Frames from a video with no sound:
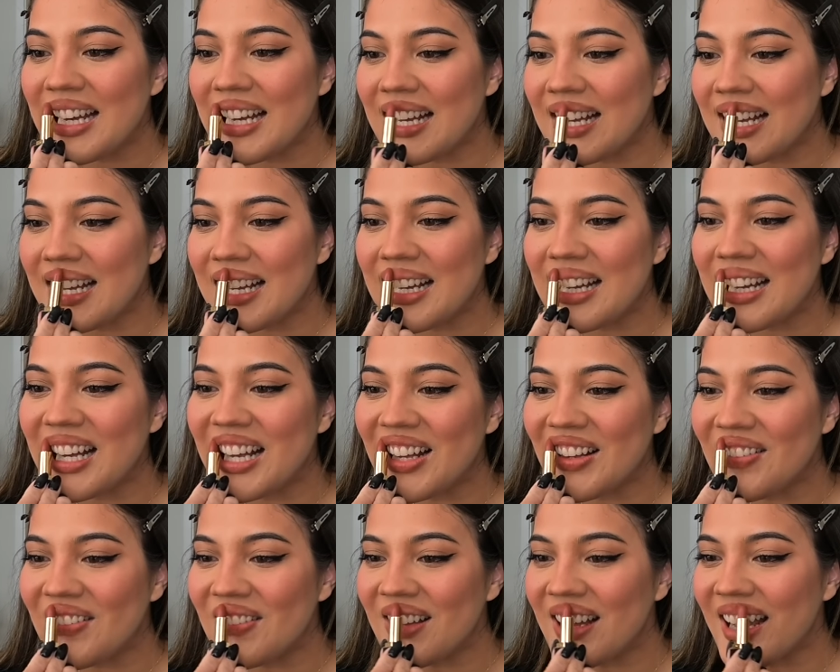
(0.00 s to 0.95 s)

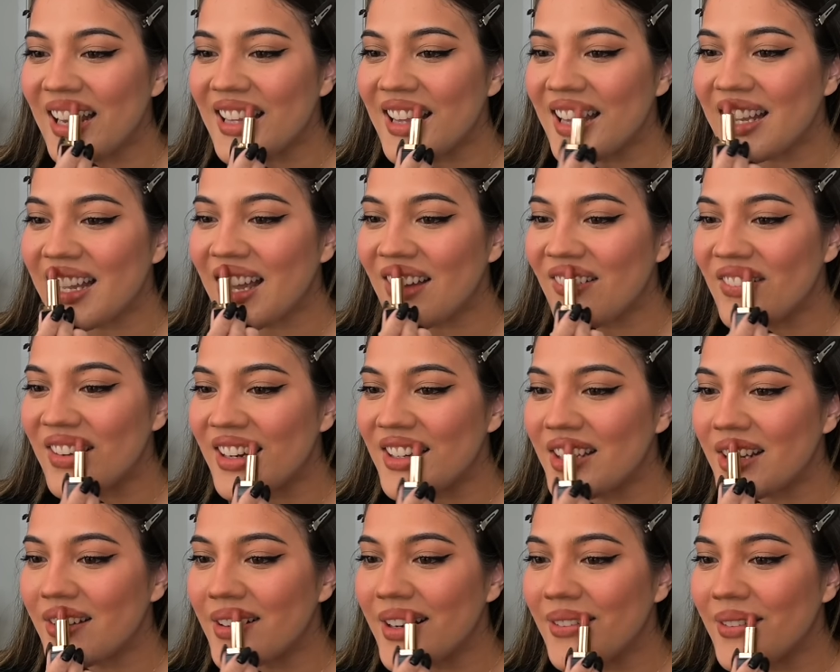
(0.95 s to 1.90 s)
I like have an
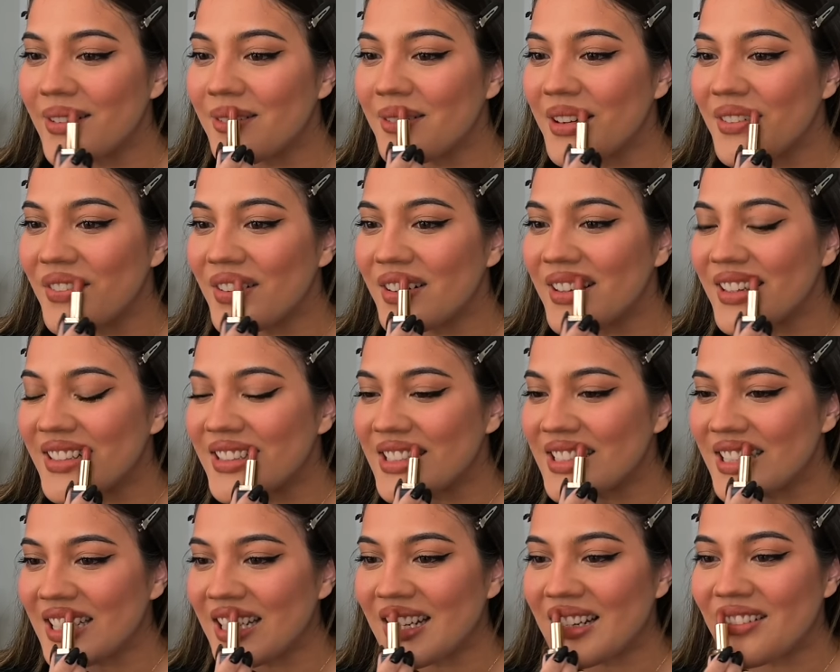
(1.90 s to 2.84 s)
idea what I wanna wear for Christmas
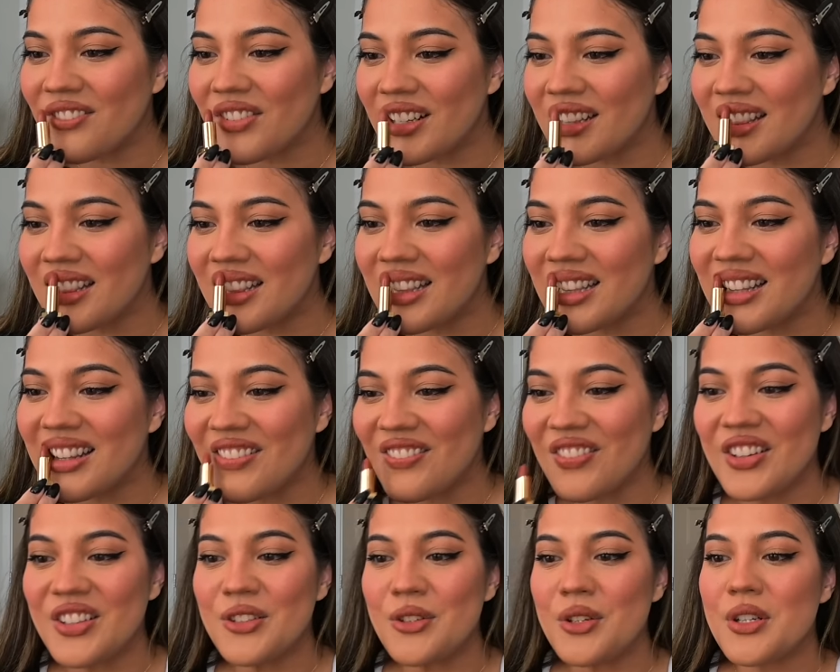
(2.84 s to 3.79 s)
and
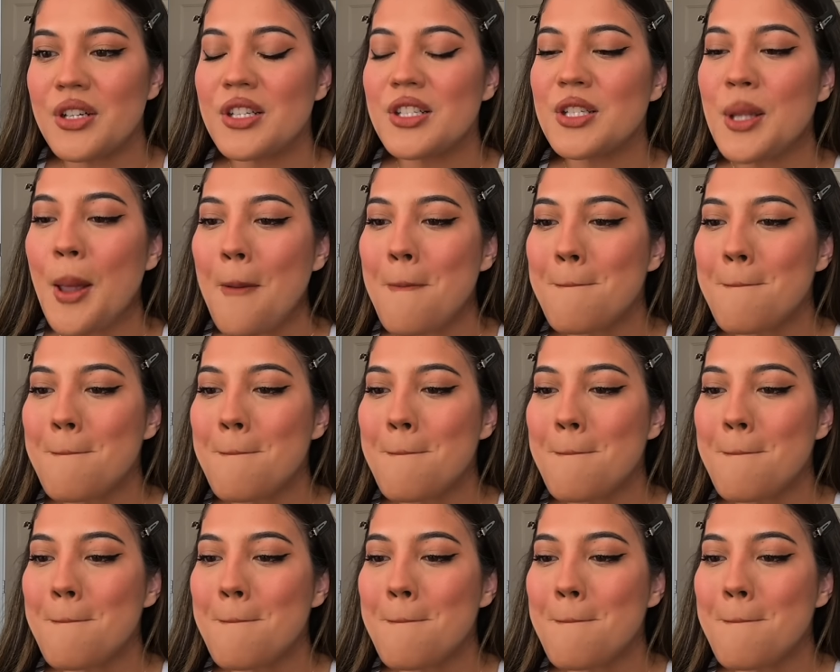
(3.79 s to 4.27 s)
for New Year's.